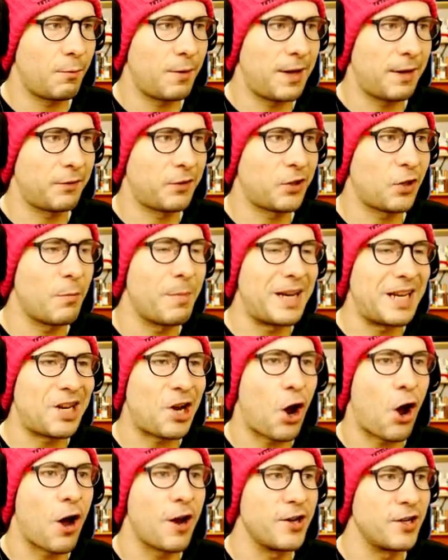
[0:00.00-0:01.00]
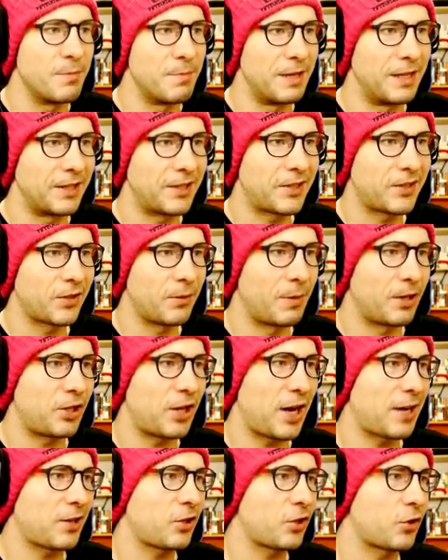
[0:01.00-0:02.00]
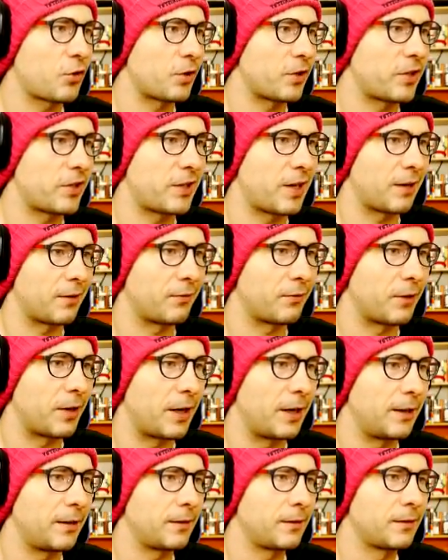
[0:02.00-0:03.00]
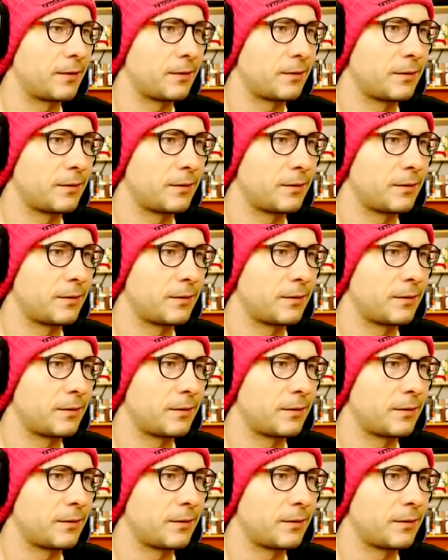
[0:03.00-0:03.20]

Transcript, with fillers: We have so many condiments, so much extra stuff, right?